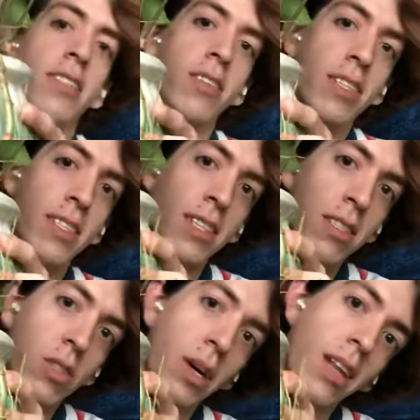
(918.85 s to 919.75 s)
you can see,
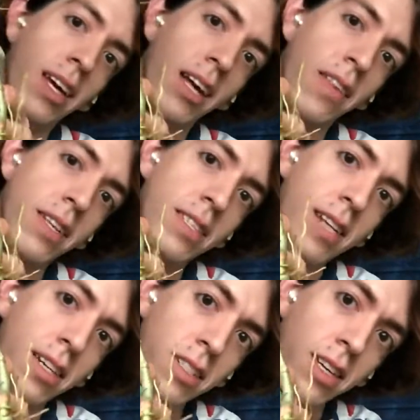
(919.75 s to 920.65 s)
it's trailing, and this is
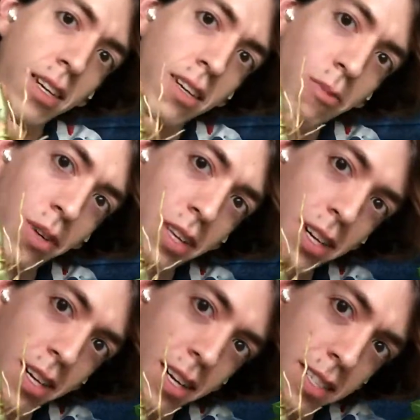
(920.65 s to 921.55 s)
actually a really
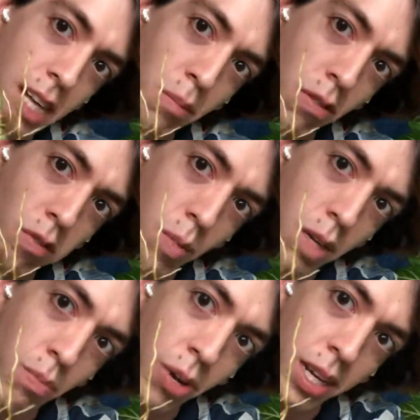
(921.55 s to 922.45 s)
good example for me to
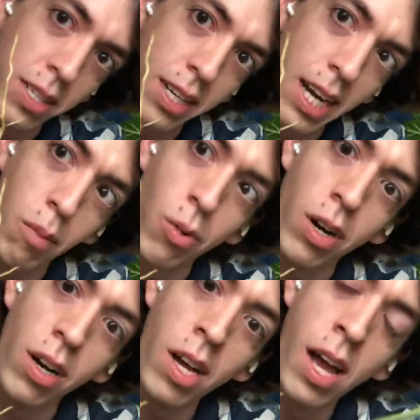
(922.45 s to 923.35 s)
bring into
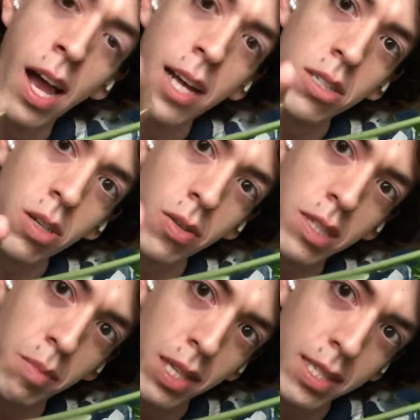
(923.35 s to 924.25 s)
camera and show you
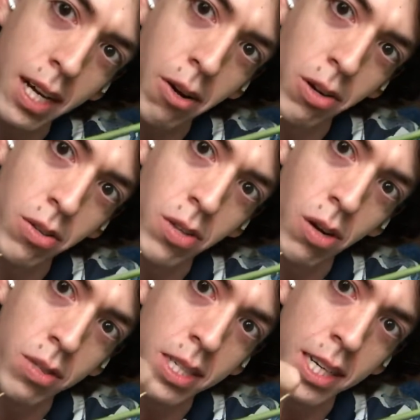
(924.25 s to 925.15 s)
some of these aerial
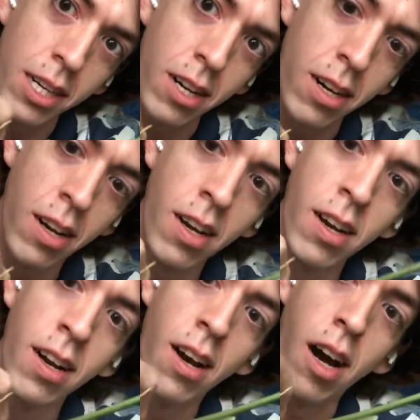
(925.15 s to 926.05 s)
nodes here,
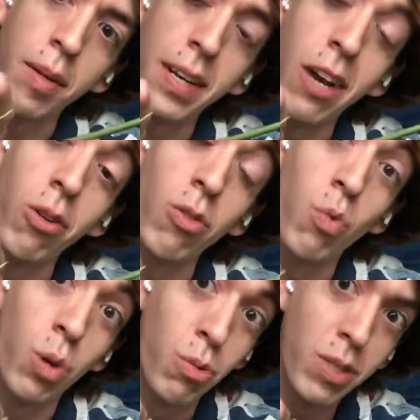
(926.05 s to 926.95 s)
aerial
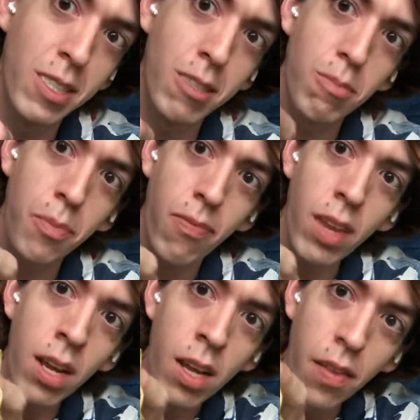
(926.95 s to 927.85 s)
roots.
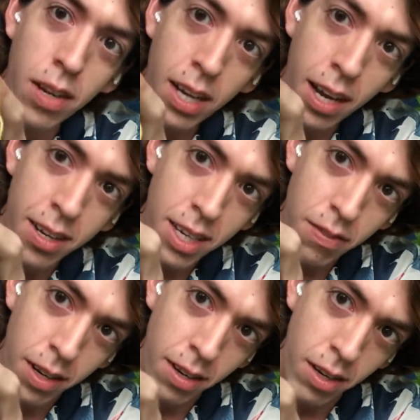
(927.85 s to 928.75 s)
And then I can
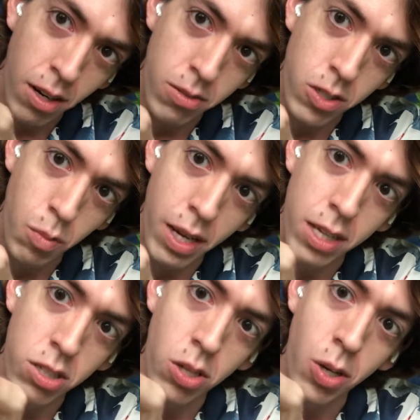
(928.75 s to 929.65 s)
even, zoom in
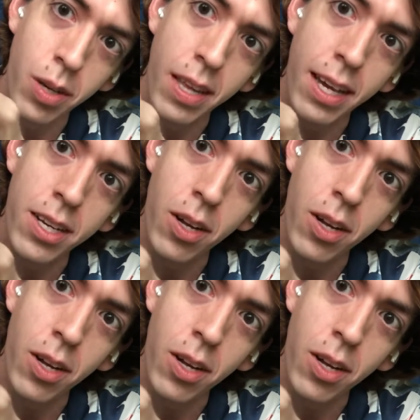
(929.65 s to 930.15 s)
and show you that,